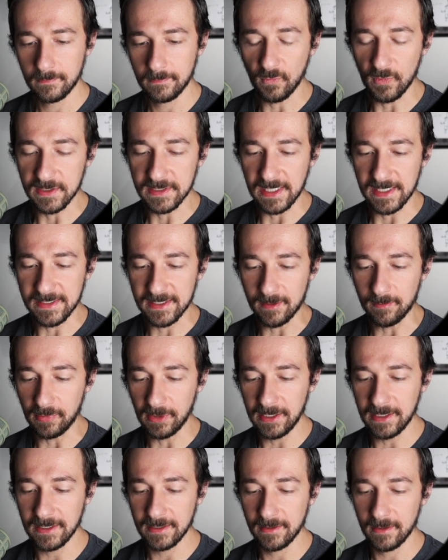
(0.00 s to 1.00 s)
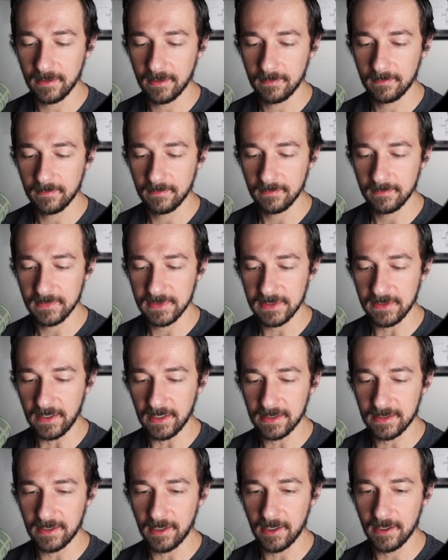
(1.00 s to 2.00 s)
Once that's completed,
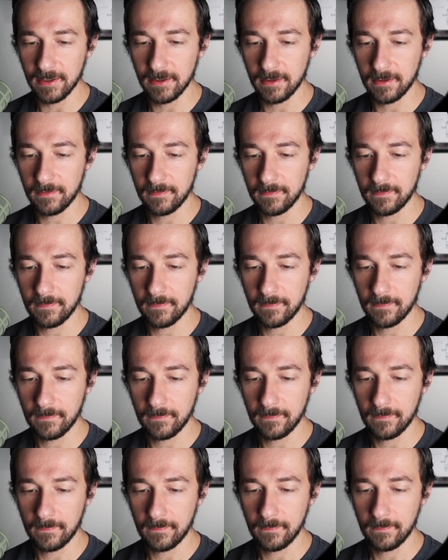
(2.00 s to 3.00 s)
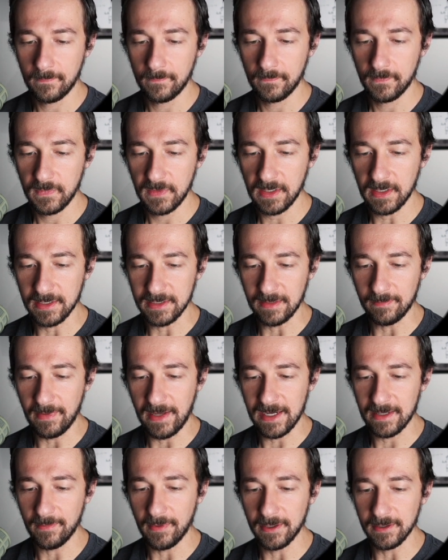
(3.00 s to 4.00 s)
select Done. Hit the
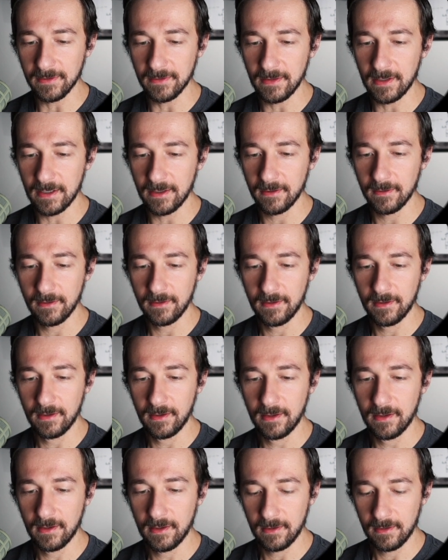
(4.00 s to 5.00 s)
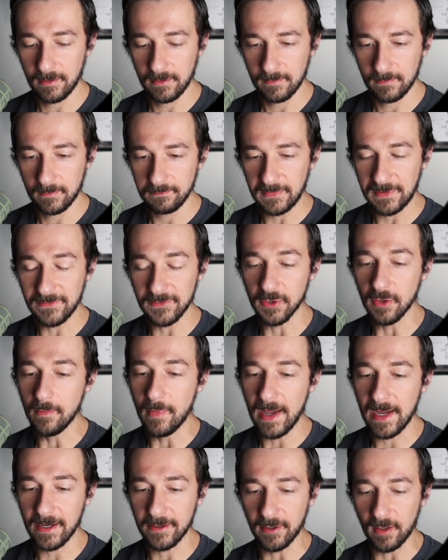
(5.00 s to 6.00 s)
back button there. We have to go
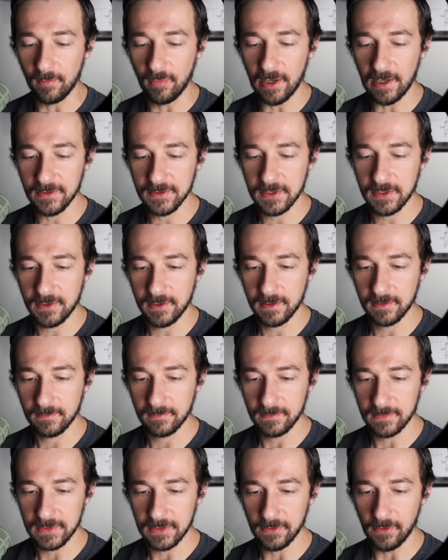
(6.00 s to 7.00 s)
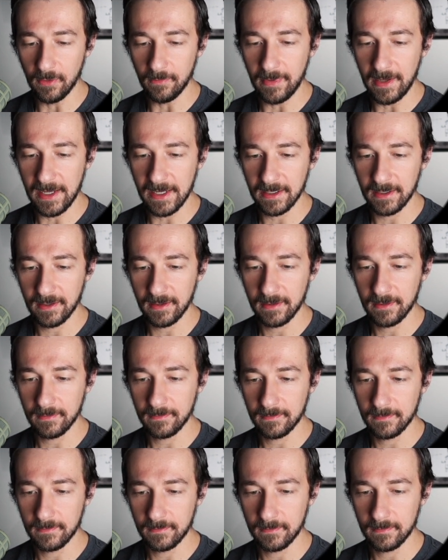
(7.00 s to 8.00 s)
back in our browser, so go back,
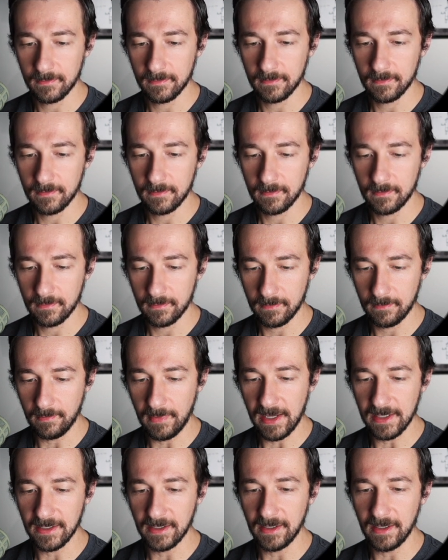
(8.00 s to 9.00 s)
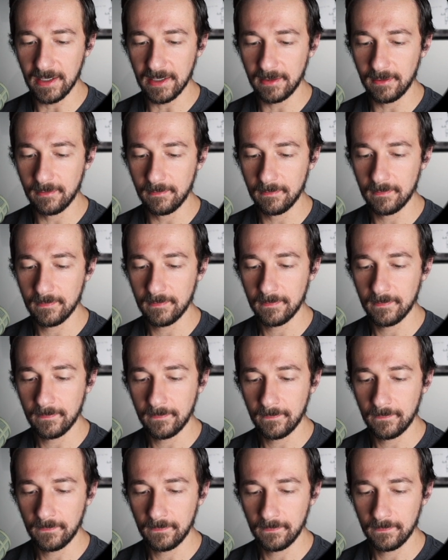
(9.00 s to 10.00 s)
back again.
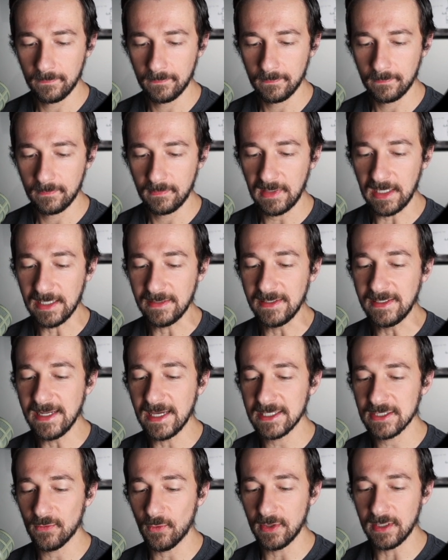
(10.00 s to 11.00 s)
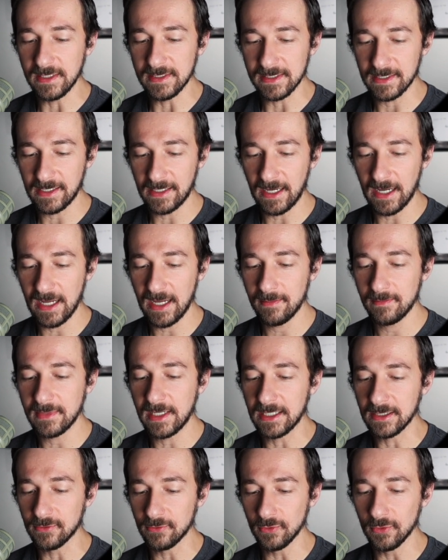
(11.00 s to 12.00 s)
And the next one is
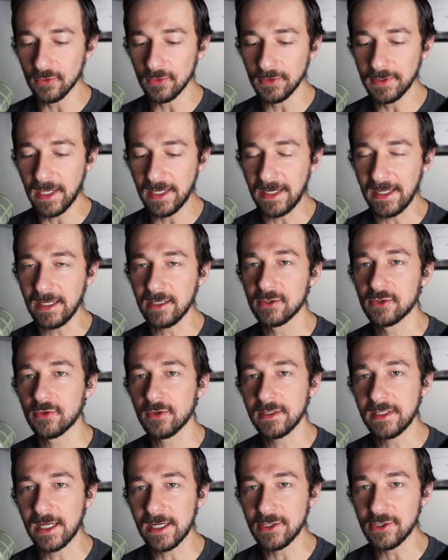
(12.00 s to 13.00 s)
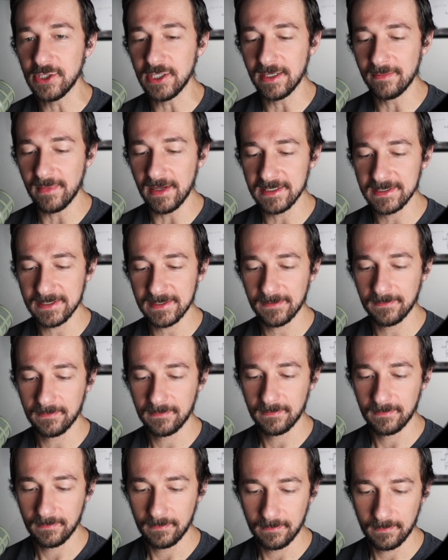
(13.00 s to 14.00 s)
com.google.android.gms.
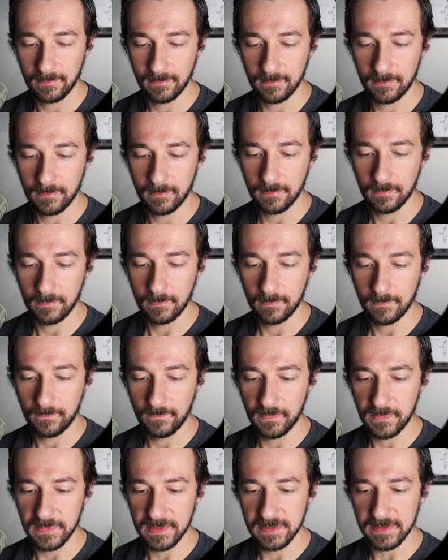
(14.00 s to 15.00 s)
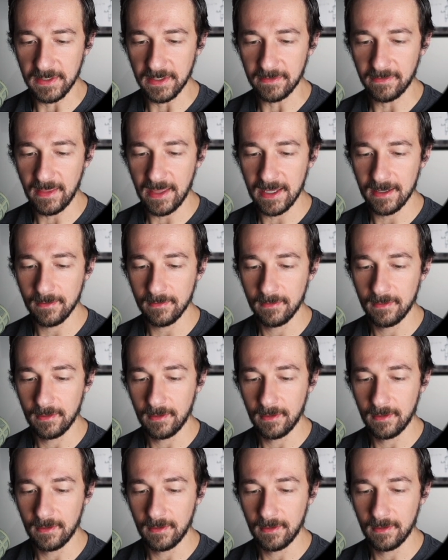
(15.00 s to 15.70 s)
Select that.